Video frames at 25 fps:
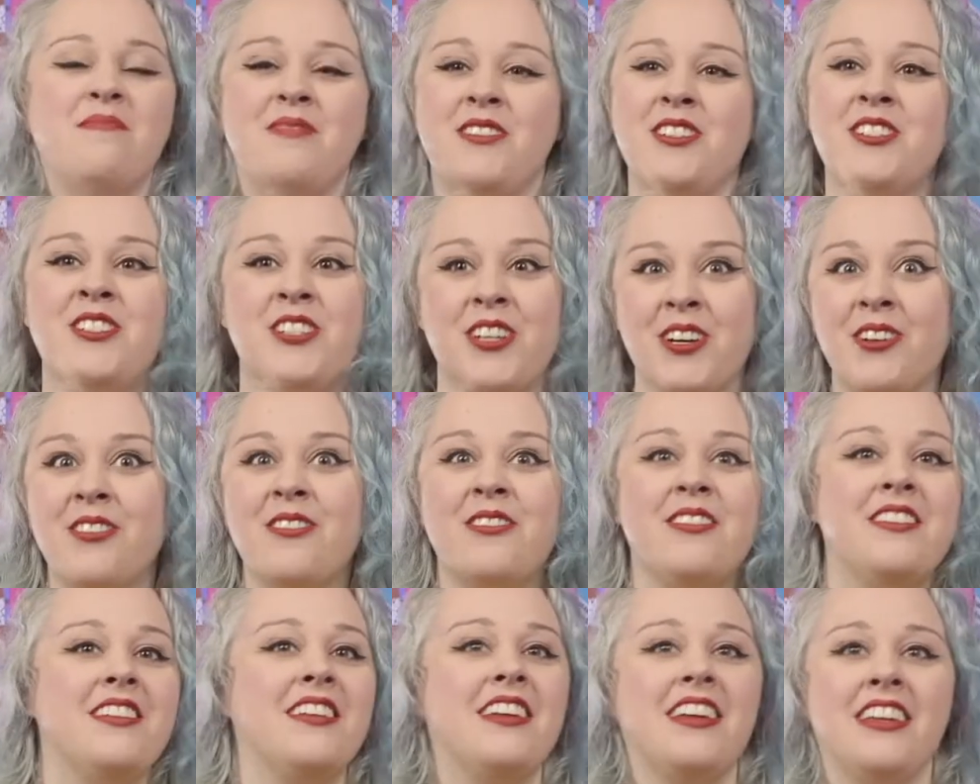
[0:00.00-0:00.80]

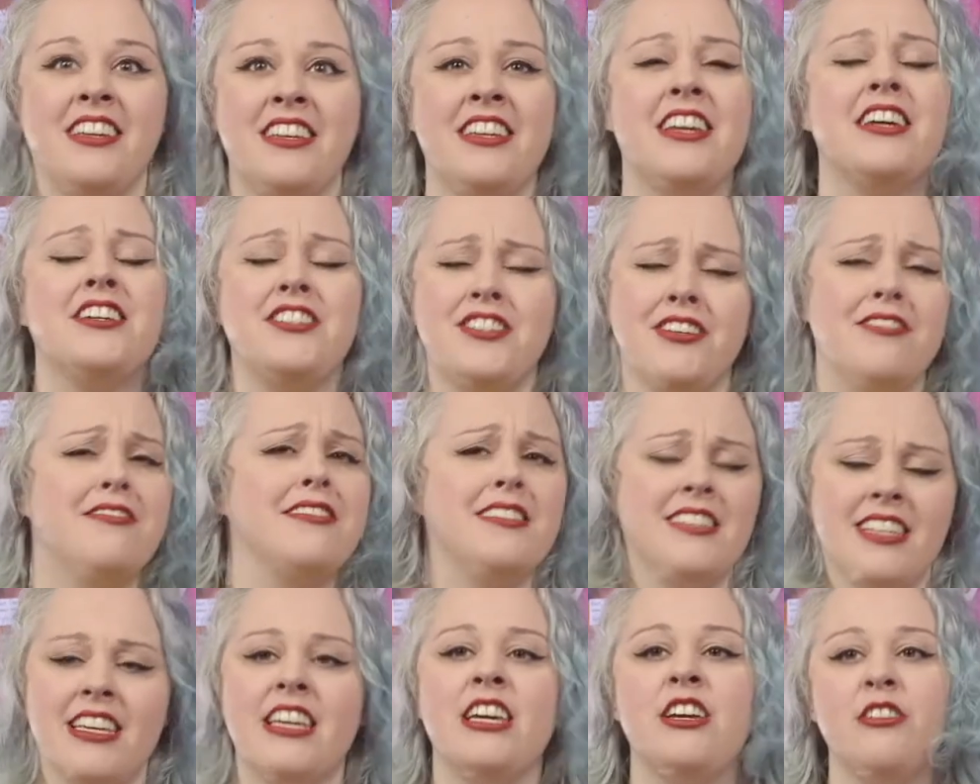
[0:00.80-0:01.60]
Joan
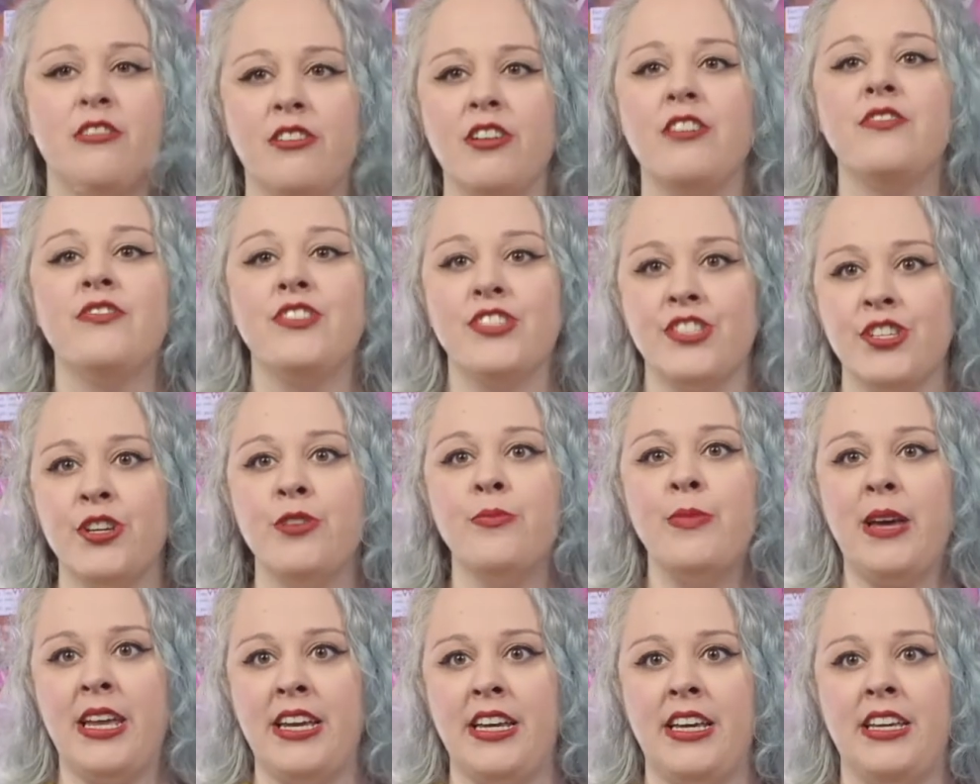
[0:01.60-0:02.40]
is a hero for so
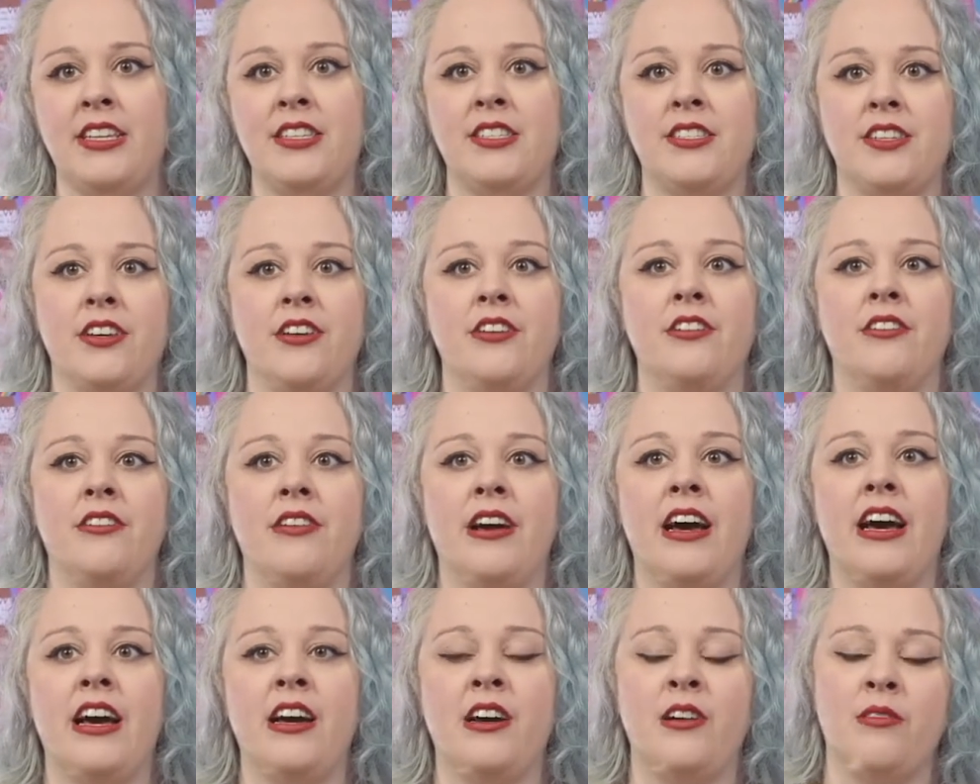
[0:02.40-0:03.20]
many, so
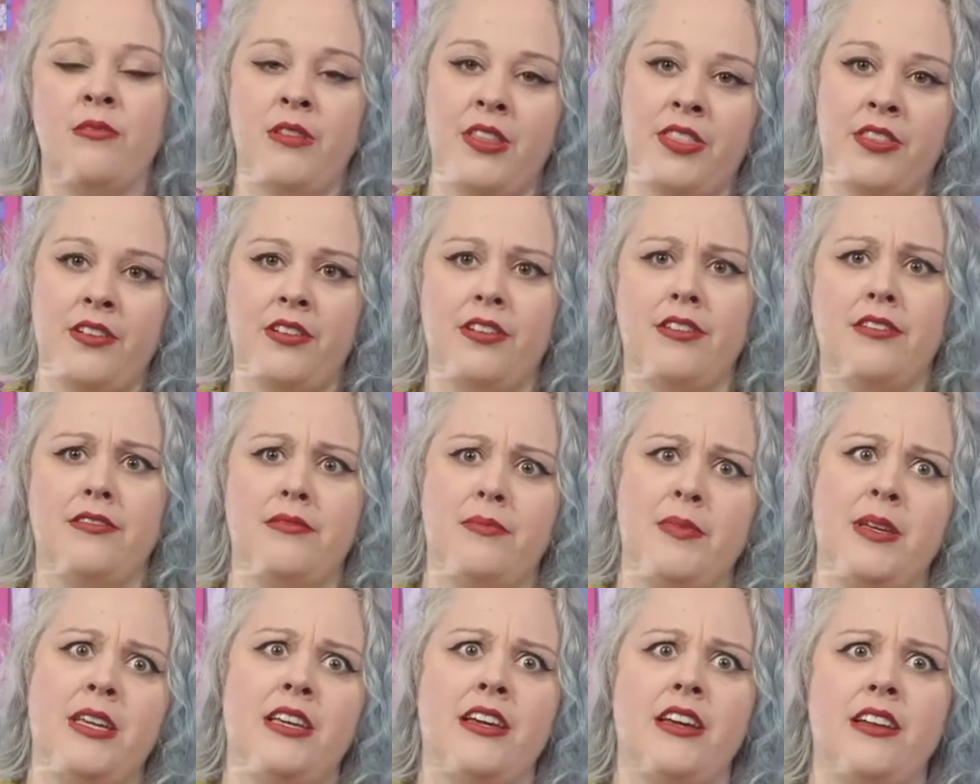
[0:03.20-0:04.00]
we thought it would
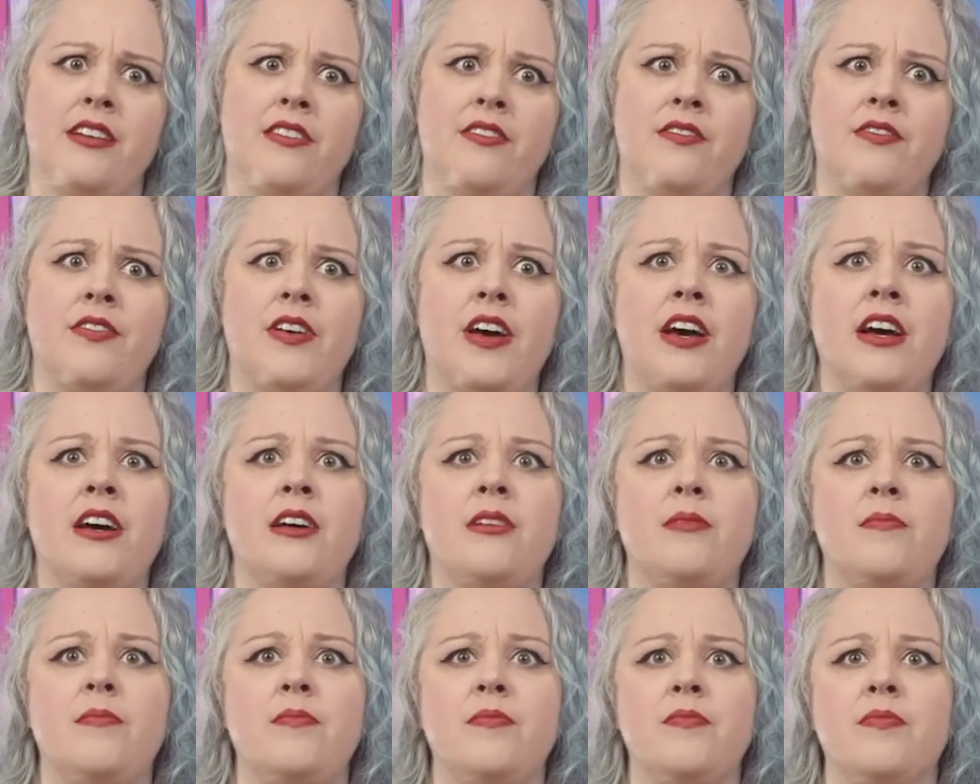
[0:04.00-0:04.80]
be kind of
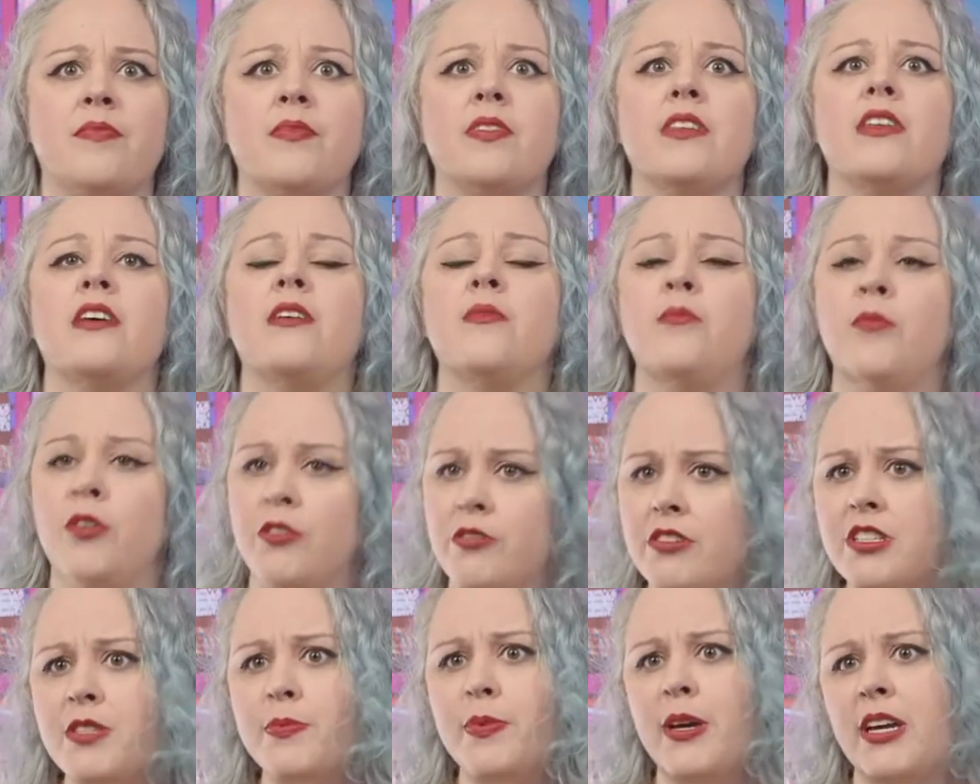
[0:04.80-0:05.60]
more
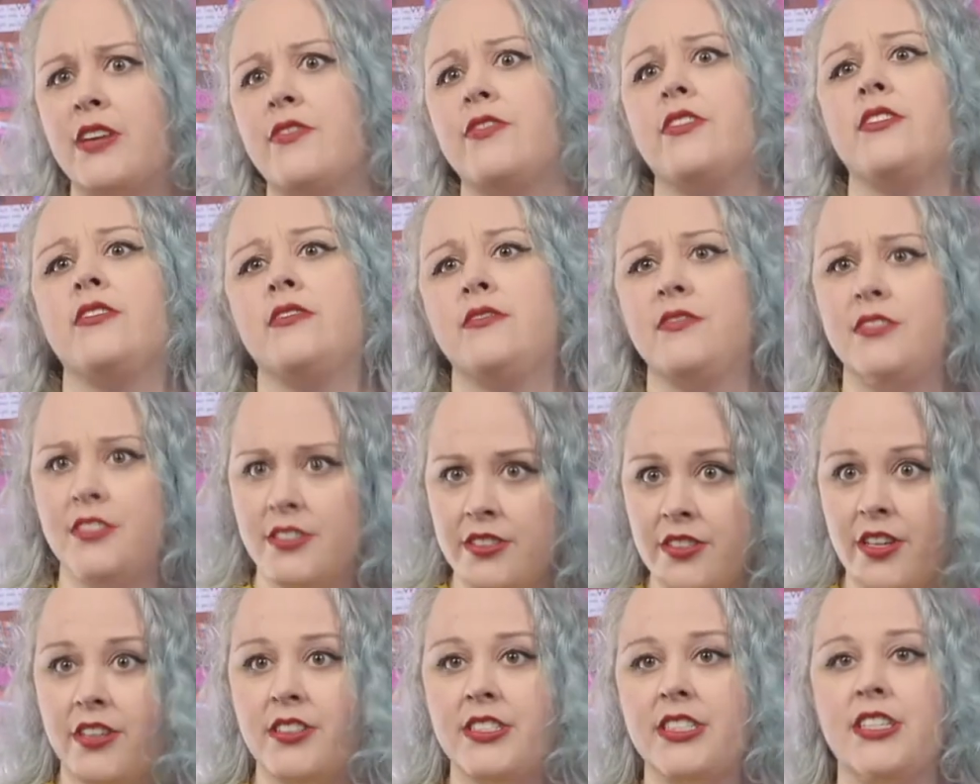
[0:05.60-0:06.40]
respectful
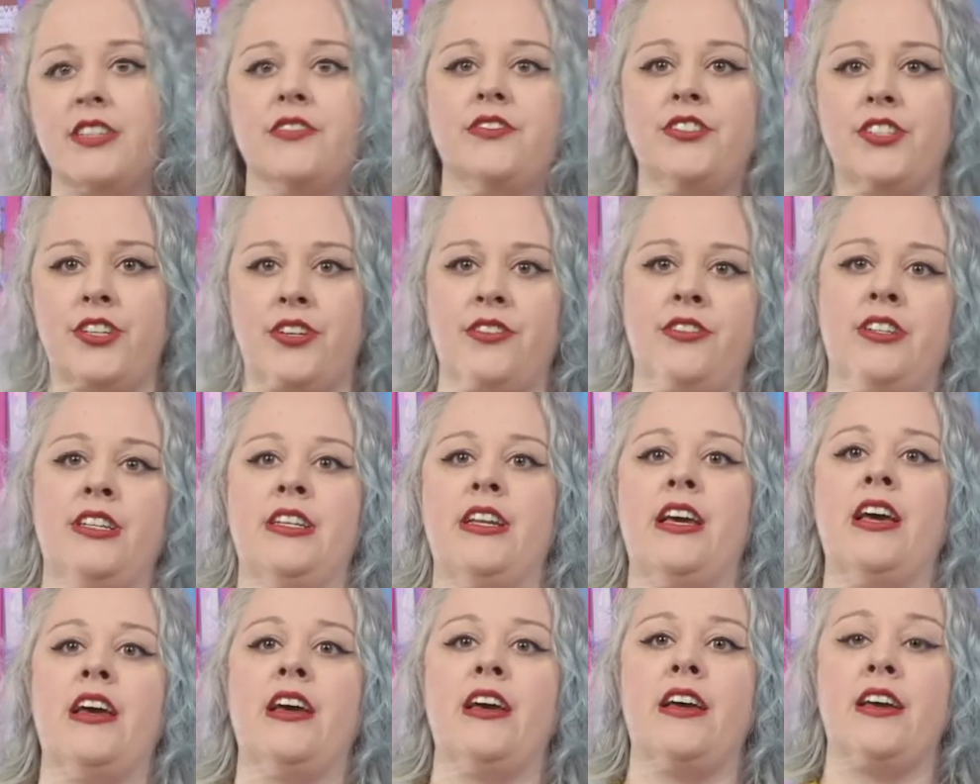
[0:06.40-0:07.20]
not to give Joan
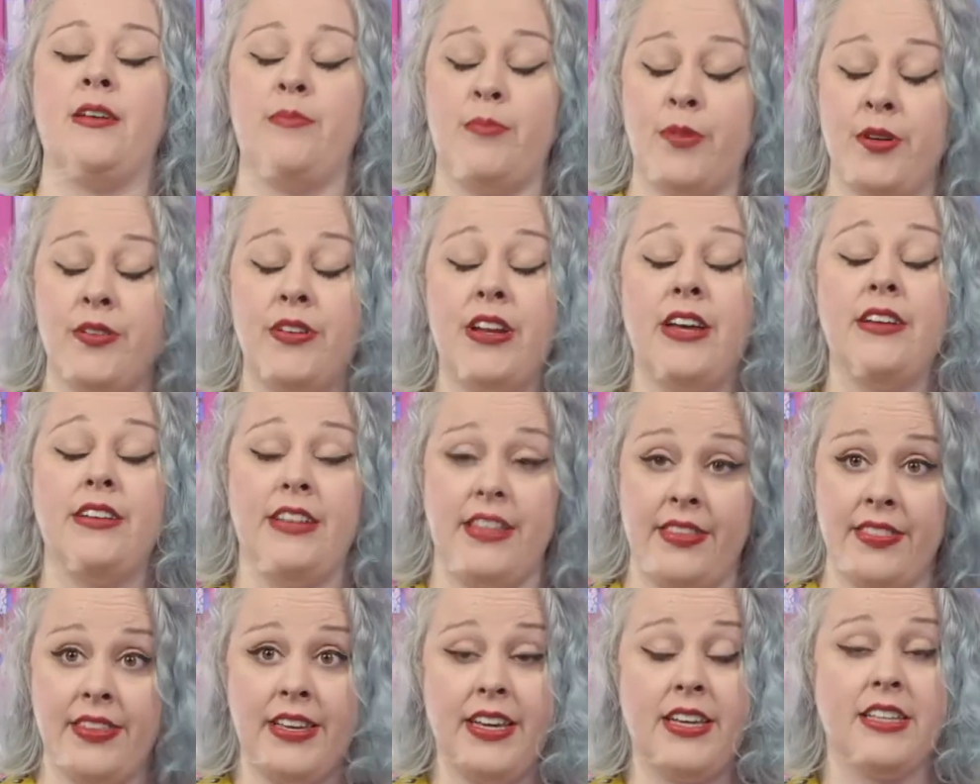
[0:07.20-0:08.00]
a pronoun
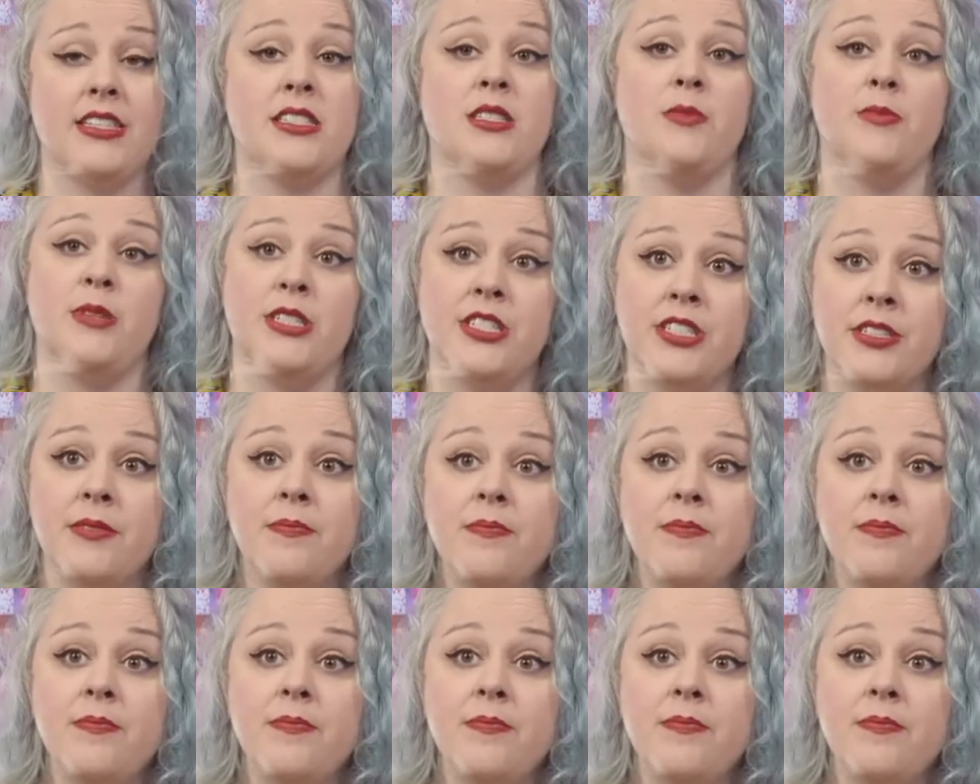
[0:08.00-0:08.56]
in the exhibition.